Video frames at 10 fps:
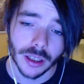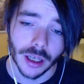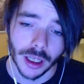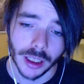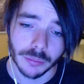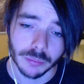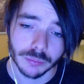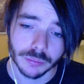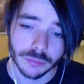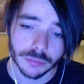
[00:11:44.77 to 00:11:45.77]

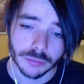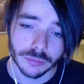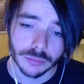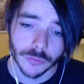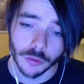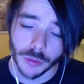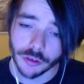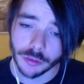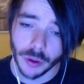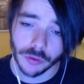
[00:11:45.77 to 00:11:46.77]
as much
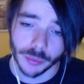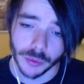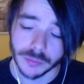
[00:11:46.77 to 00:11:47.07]
as possible.